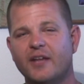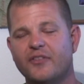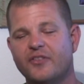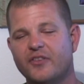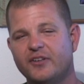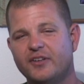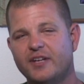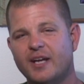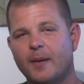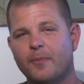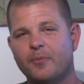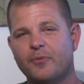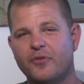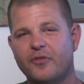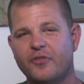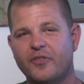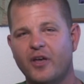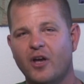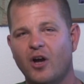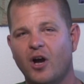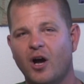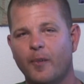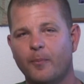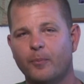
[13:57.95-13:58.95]
at the depth that
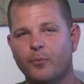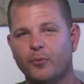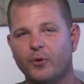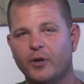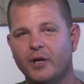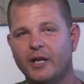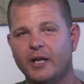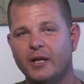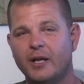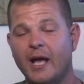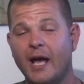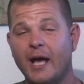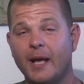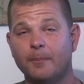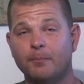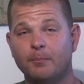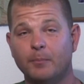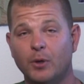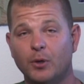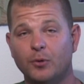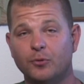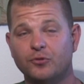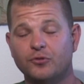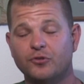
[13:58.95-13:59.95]
they operate at
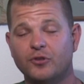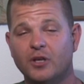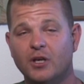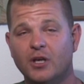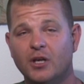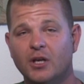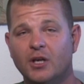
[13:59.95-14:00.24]
most.